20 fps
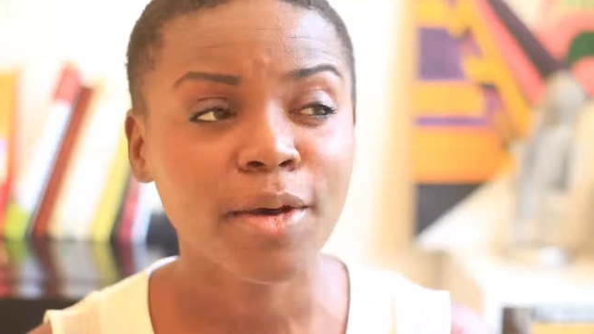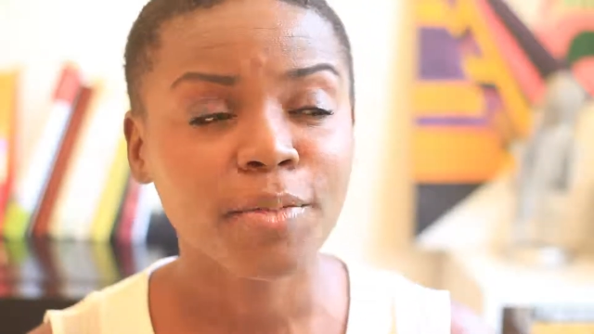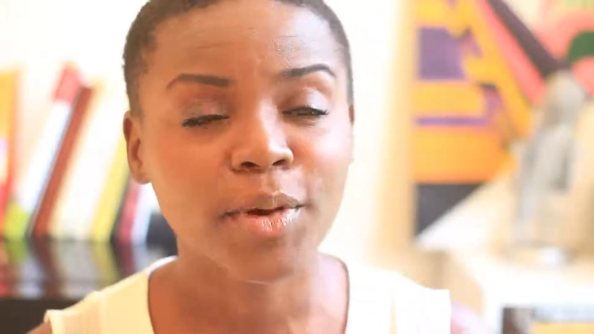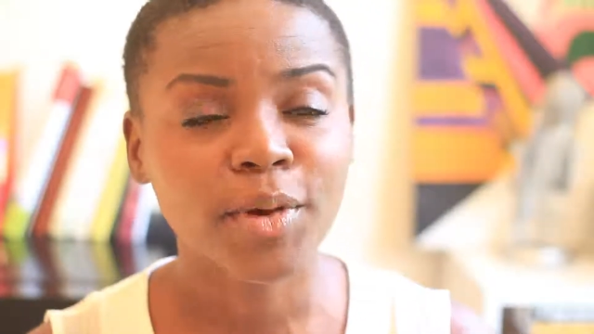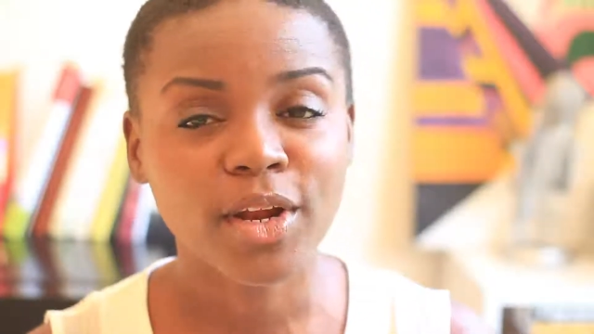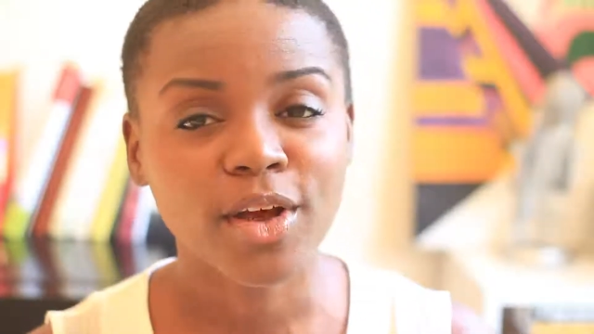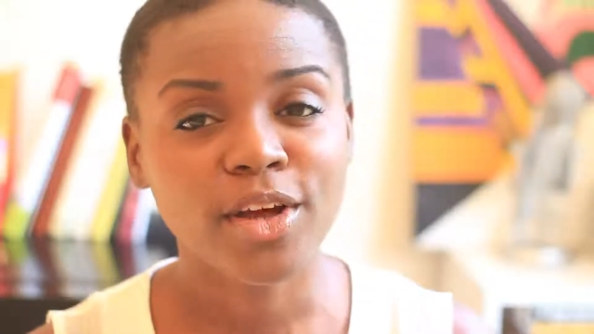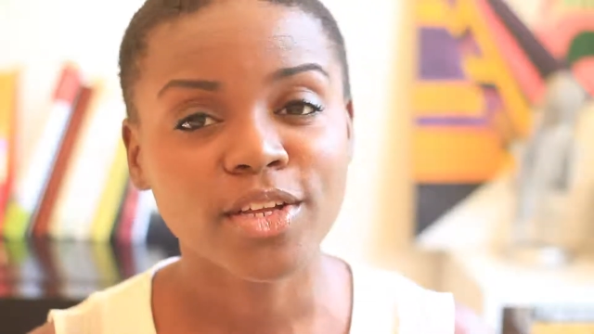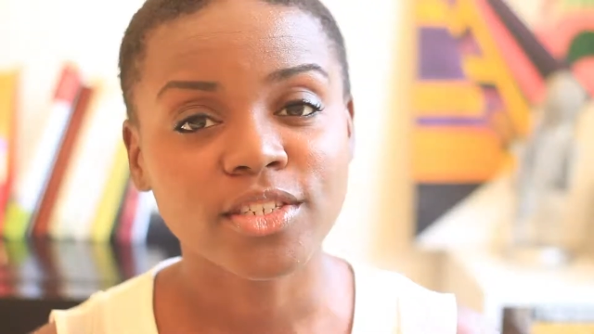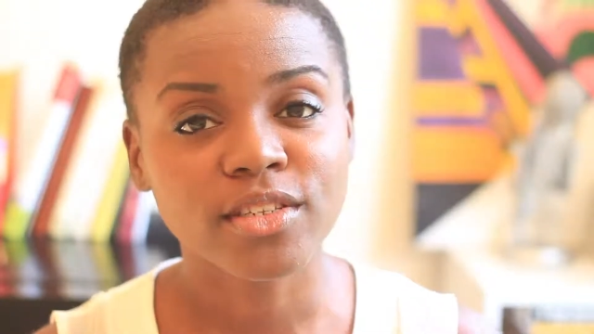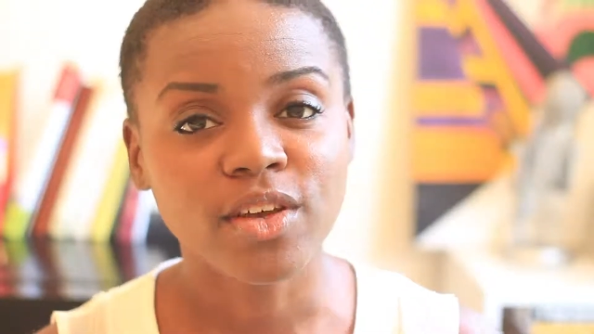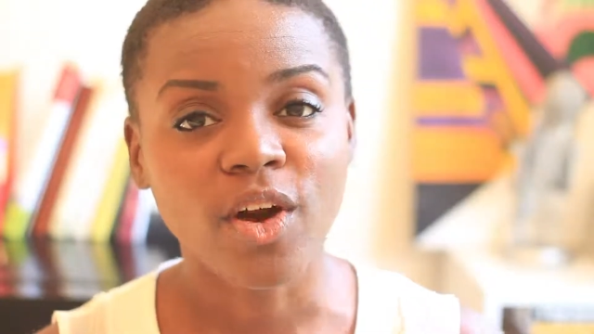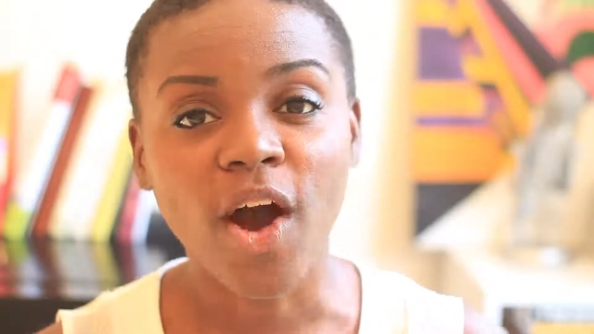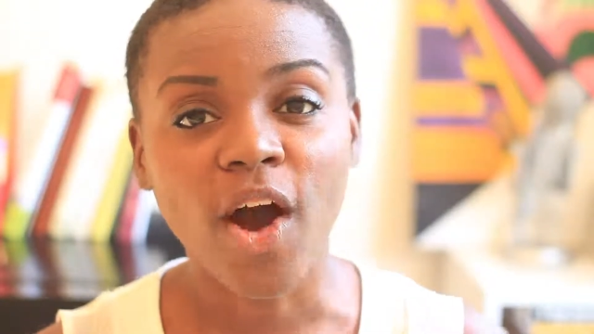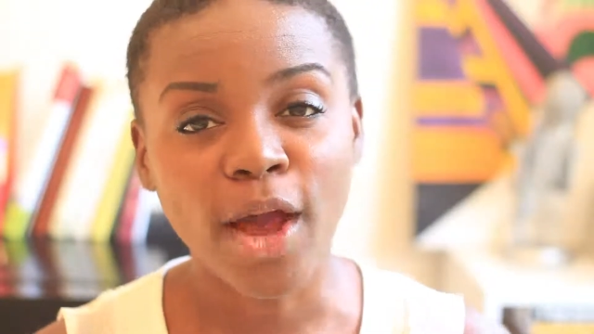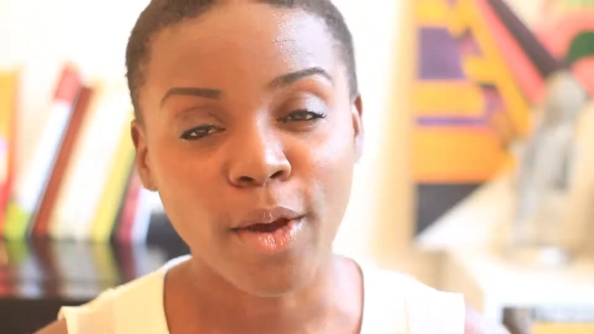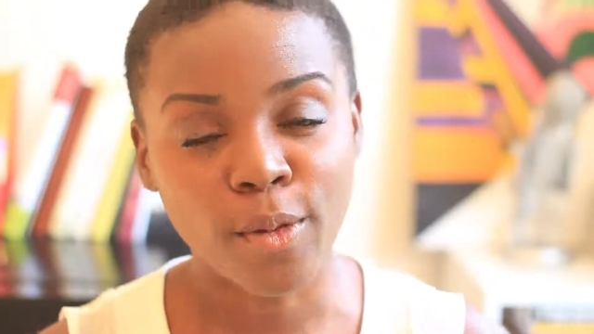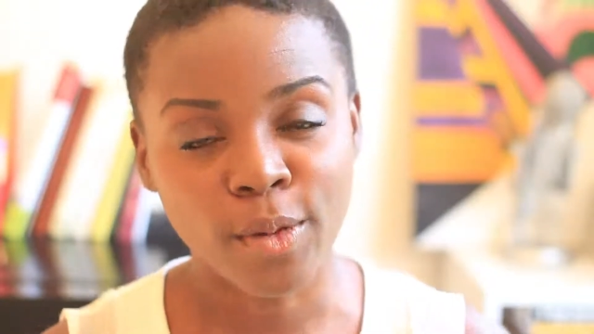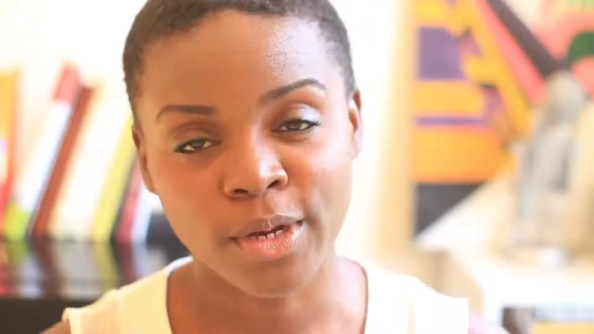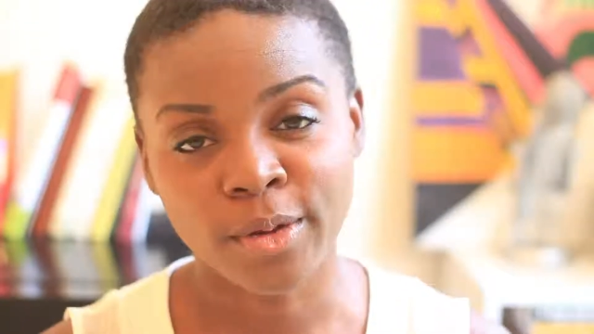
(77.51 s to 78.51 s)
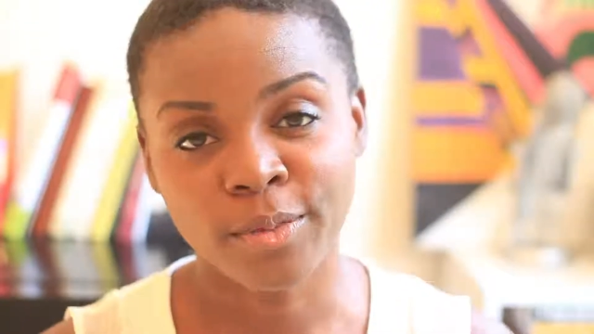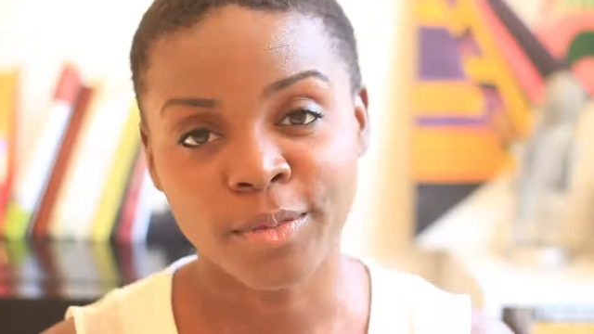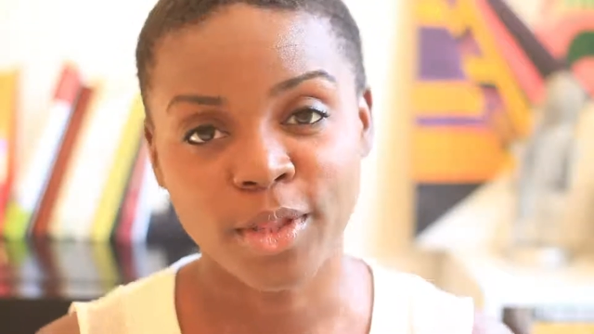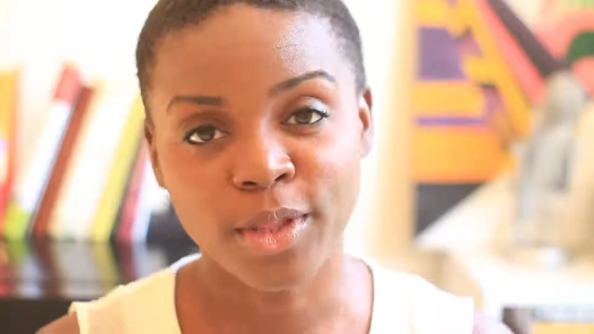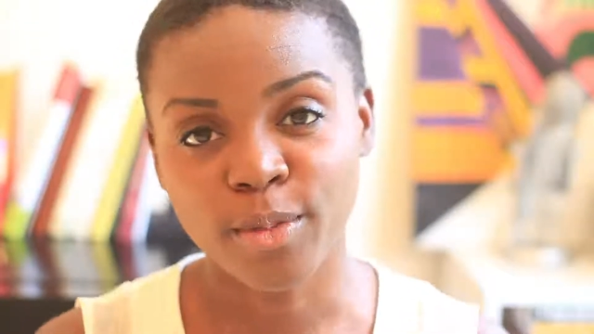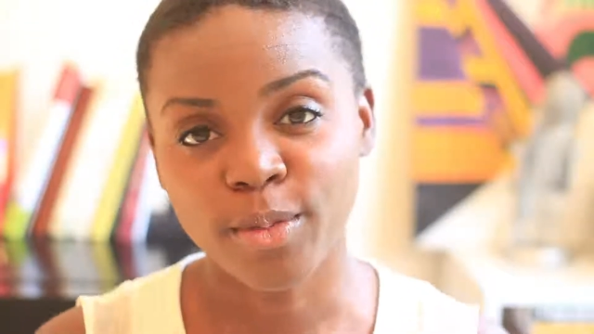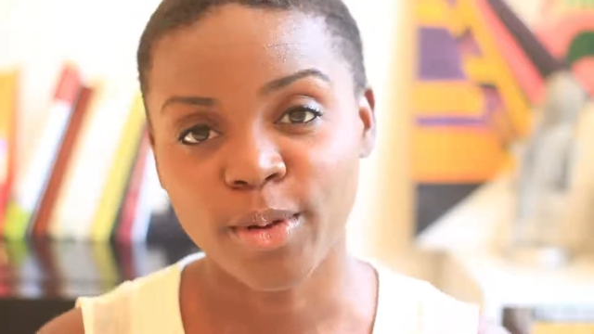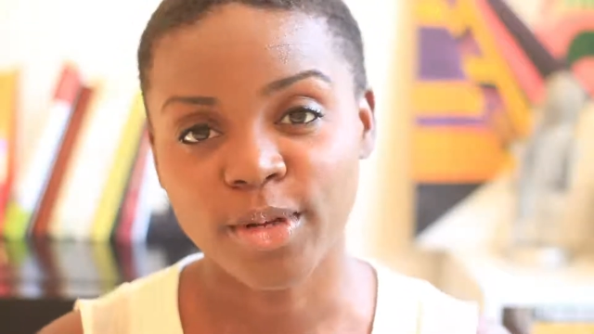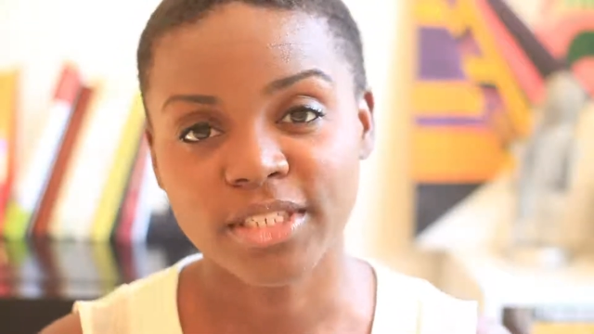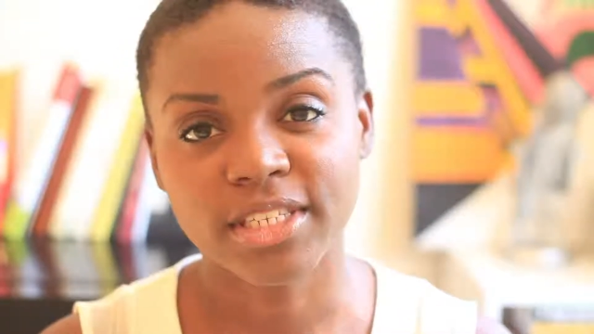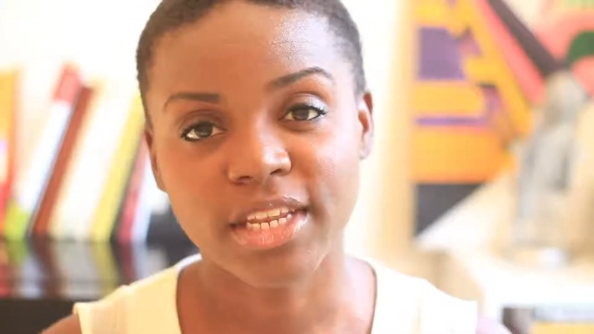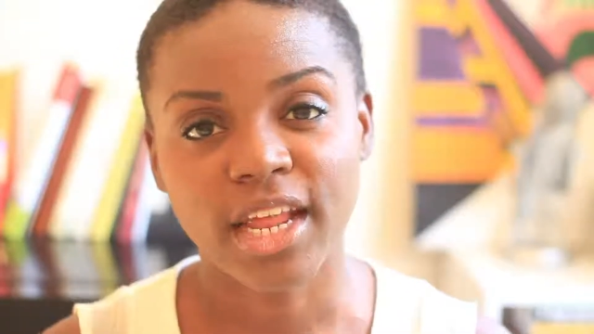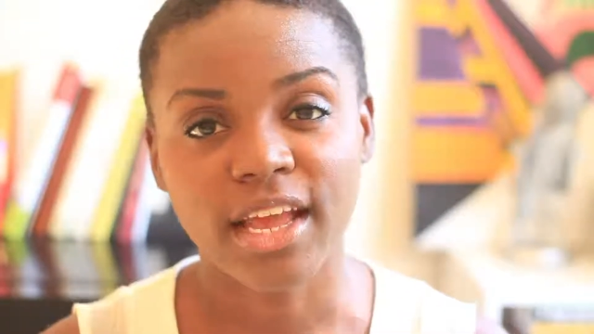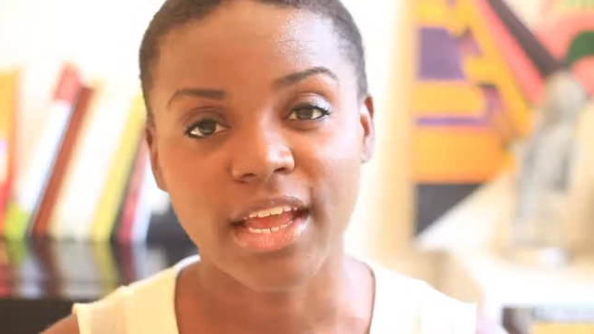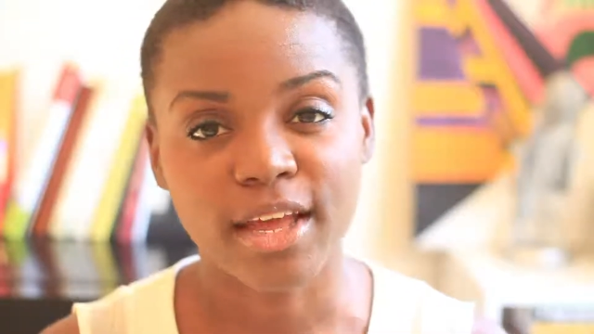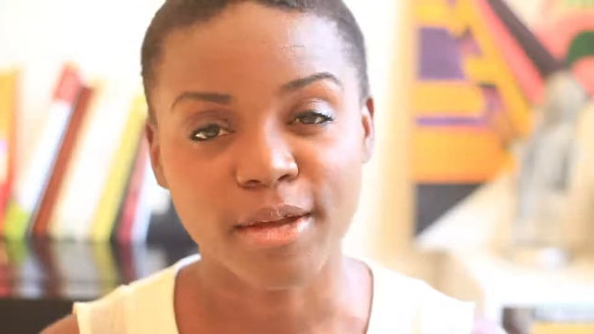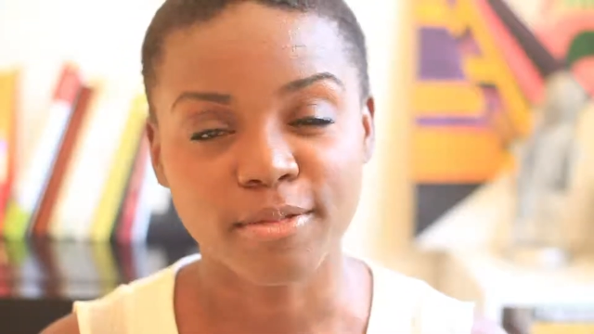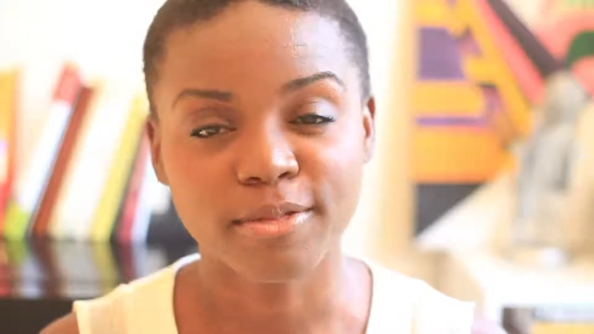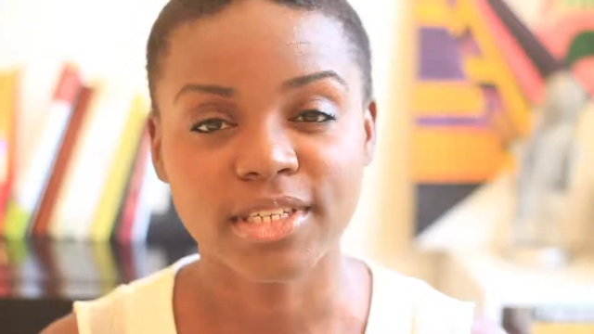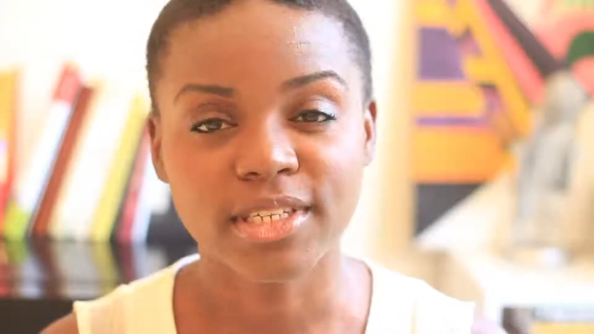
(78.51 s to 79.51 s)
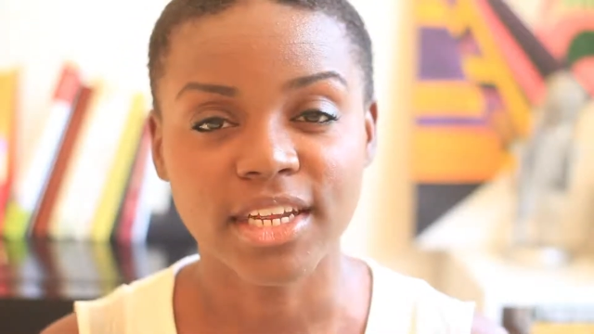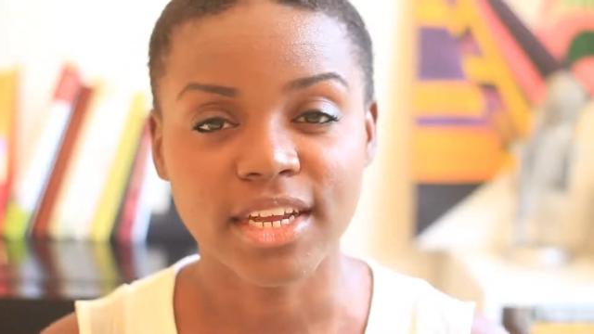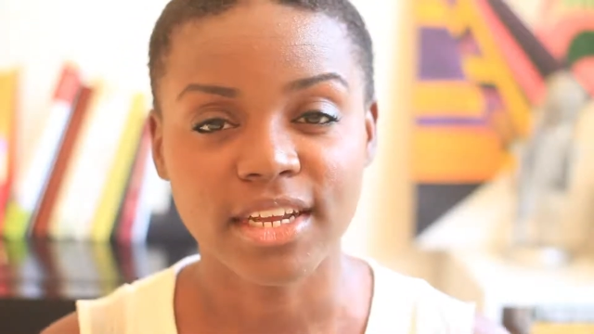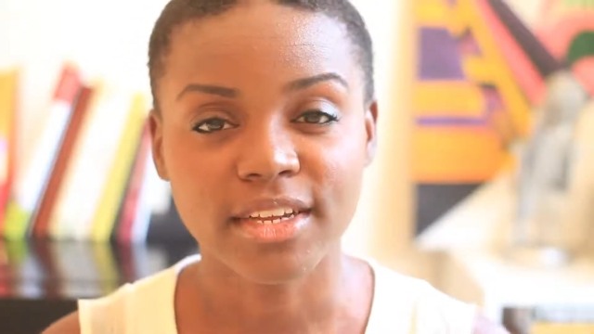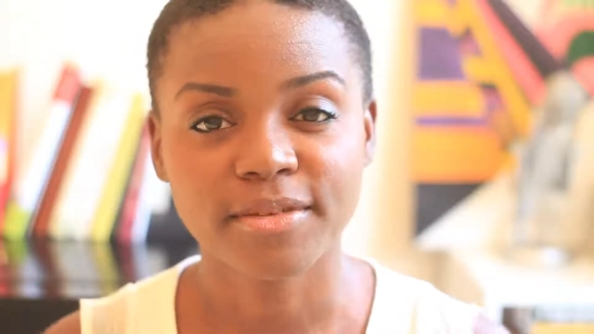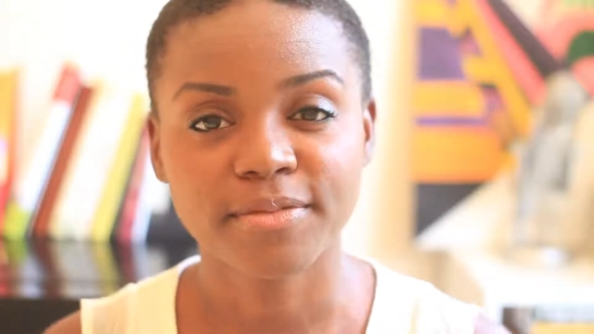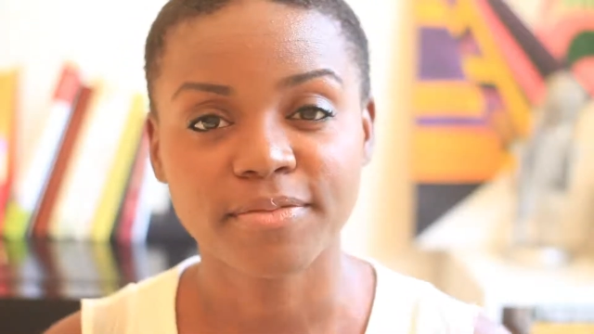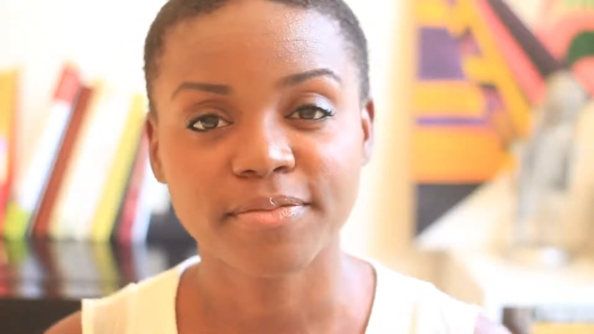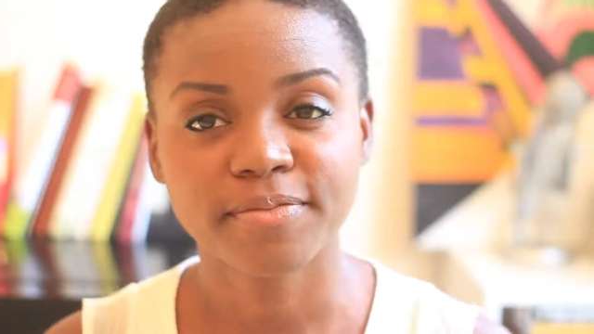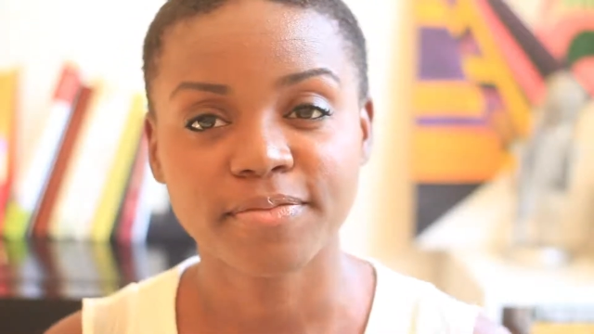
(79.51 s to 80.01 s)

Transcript: but also I wouldn't be the person I am today.